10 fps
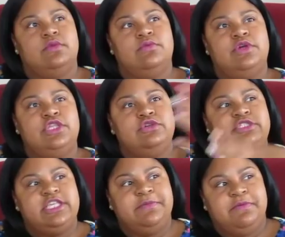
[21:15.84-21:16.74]
you
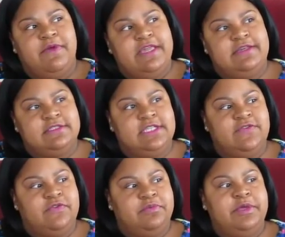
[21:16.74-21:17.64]
separate
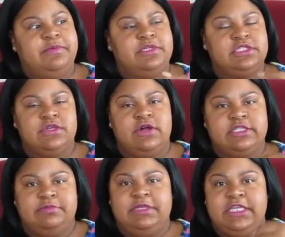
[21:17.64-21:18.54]
yourself from people and
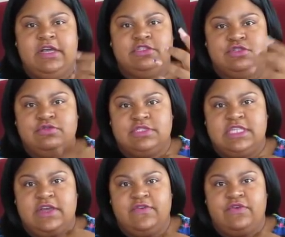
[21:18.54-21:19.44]
start to be your true
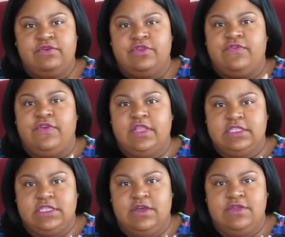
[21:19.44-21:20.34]
self, who you feel
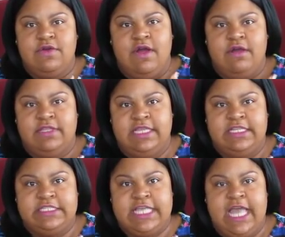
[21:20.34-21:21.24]
as though you are on the
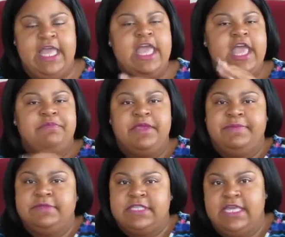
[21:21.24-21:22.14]
inside,
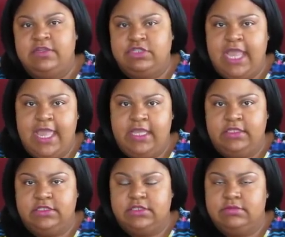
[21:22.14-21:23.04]
people say you
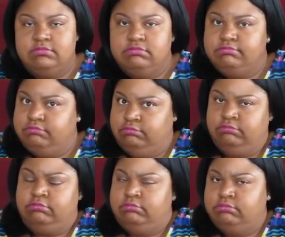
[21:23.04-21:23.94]
changed.
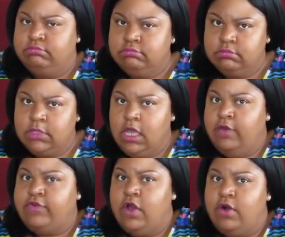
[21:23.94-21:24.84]

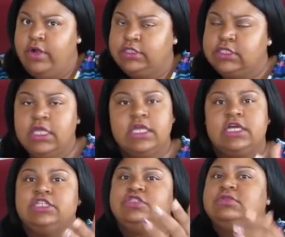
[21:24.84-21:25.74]
Of course,
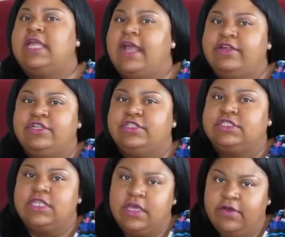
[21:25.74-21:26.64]
because you're now
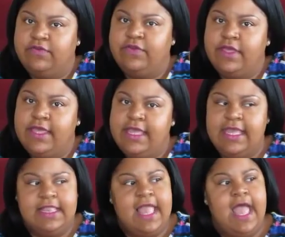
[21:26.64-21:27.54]
yourself
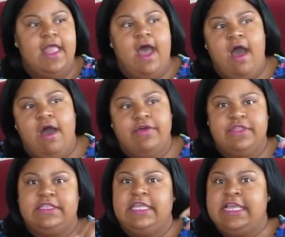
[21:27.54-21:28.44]
and not all
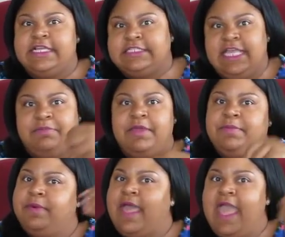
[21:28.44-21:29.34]
the things that
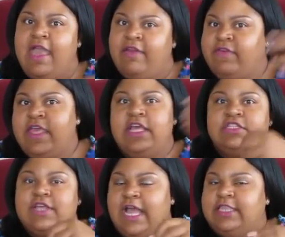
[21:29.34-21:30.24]
people have
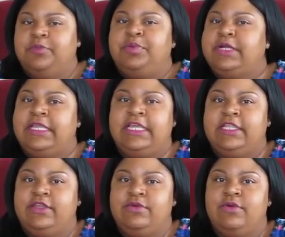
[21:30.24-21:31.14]
tried to put
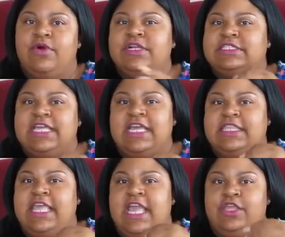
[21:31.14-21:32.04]
in you or
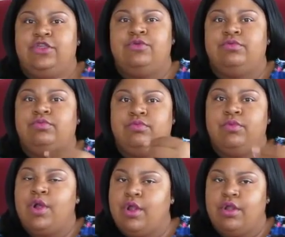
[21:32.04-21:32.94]
say that you
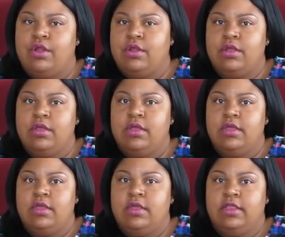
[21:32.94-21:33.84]
were.
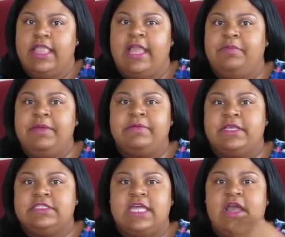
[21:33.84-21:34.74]
Like, people
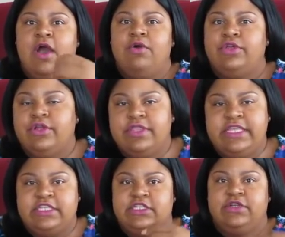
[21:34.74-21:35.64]
can say, oh, you're
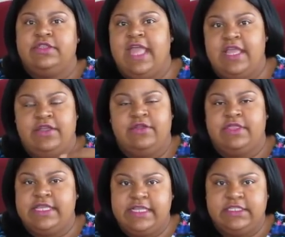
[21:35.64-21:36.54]
this, you're that, you're
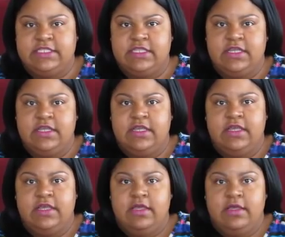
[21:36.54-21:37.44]
this.
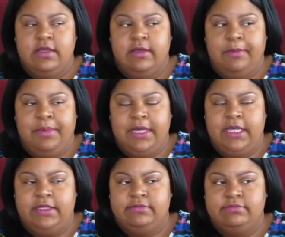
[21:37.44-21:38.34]

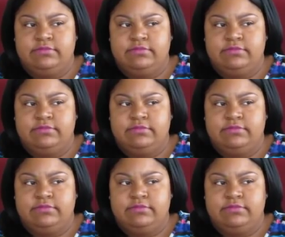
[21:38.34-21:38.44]
But